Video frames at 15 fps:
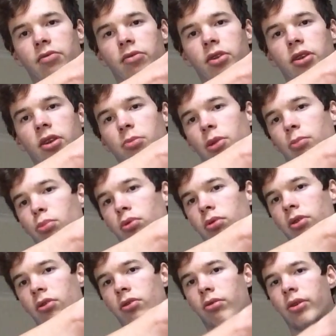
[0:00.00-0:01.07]
every time I
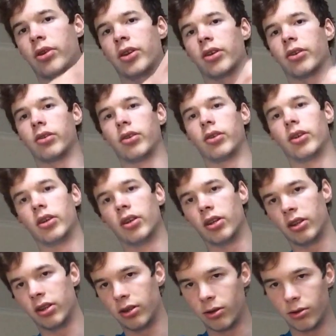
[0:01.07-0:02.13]
put the trigger,
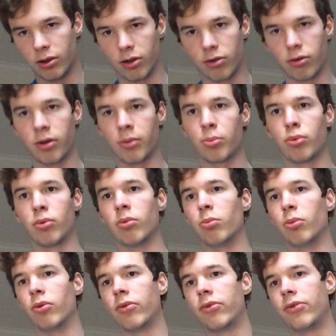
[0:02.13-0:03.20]
the grip
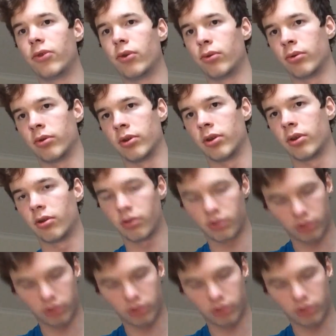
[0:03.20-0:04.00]
would move forward